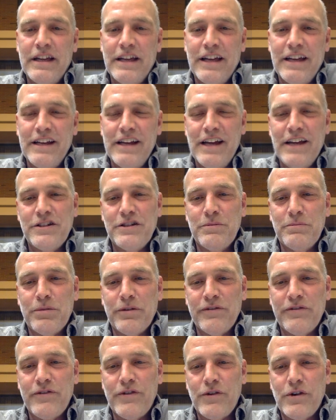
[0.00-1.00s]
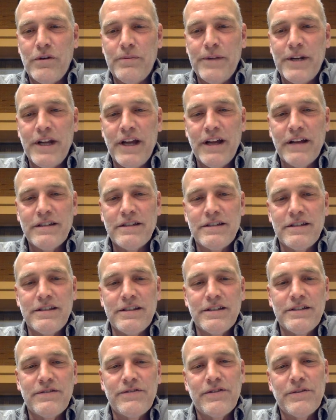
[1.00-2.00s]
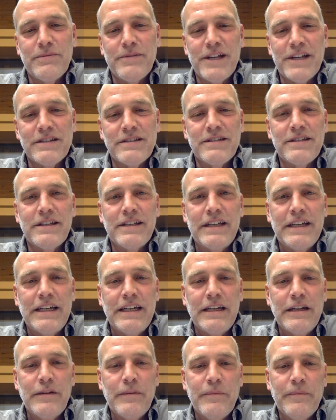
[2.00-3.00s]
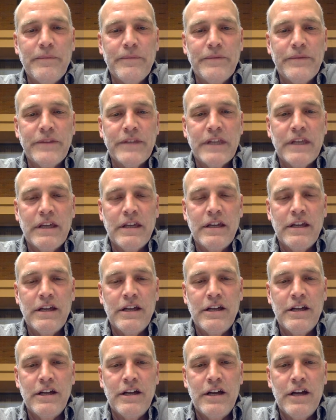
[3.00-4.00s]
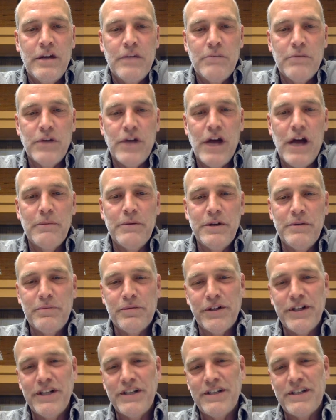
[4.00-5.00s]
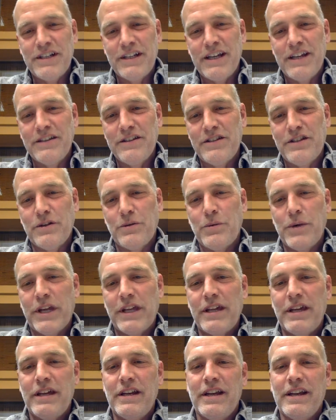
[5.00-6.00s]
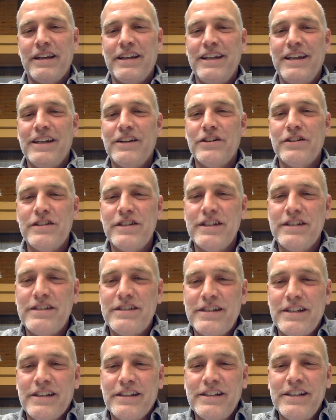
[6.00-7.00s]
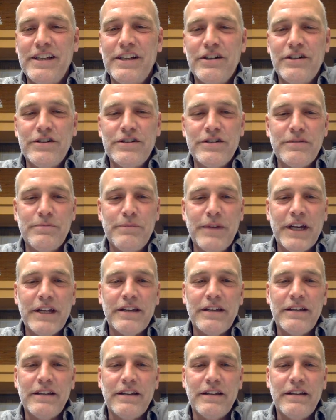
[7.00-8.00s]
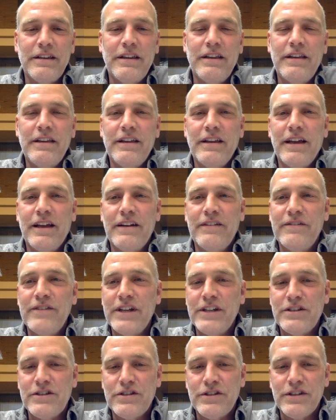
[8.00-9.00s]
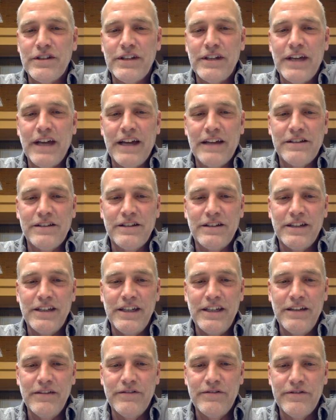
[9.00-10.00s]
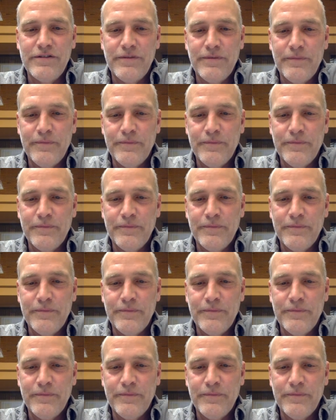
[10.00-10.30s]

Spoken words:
and had to perform an exodus from that city. Muhammad preached against the wicked and egotistic leaders of Mecca and eventually had to leave.